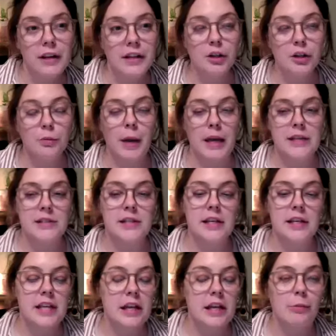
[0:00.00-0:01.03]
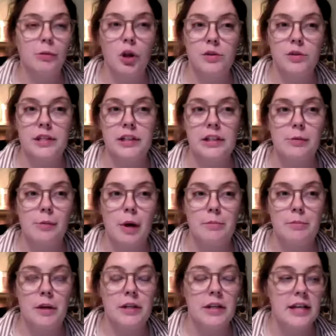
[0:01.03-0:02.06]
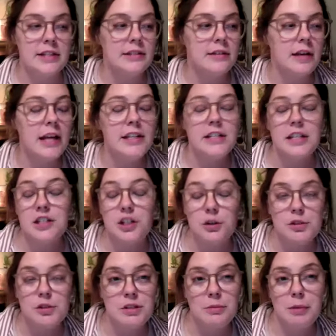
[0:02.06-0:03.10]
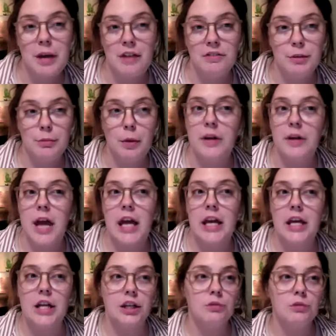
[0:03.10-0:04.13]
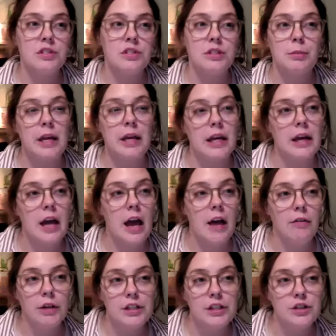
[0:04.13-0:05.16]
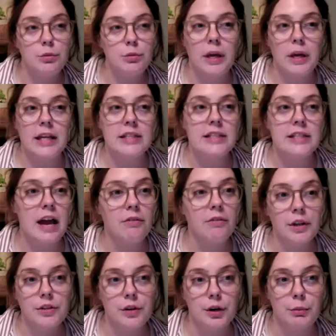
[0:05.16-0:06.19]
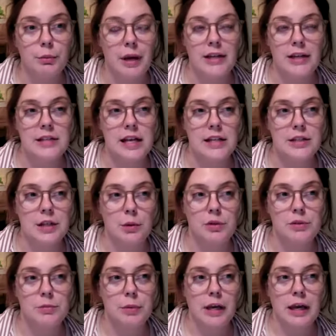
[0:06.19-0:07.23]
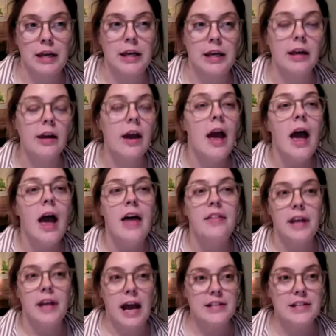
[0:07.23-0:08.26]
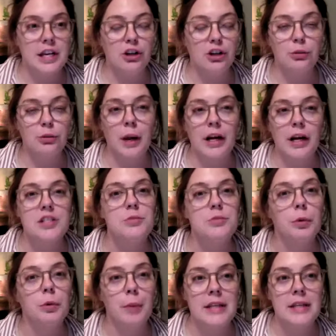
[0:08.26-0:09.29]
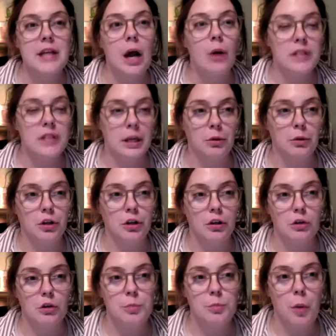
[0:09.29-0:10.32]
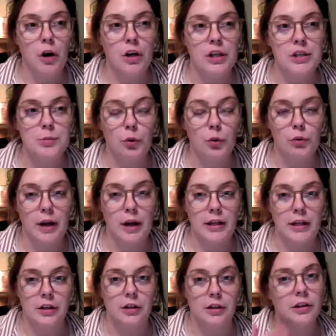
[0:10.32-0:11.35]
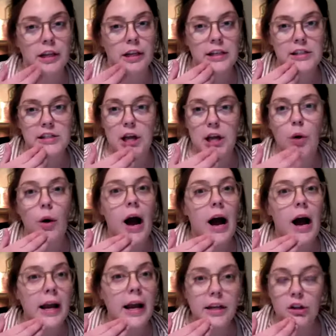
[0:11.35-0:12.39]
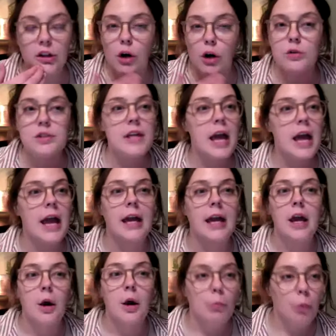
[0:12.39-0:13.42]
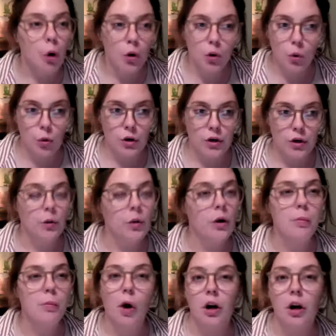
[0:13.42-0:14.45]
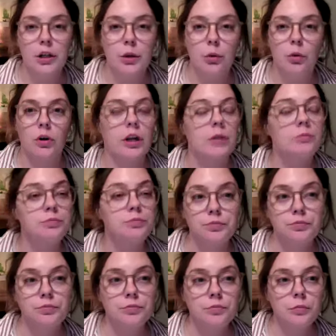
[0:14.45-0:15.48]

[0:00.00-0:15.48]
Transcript: regular basis and I'm closing them on Mondays. It didn't used to be every Monday. It used to be every 2 weeks, every 3 weeks as I was beginning and then as I grew my customer base, I was able to close parties more regularly. So I closed a bulk order or a party order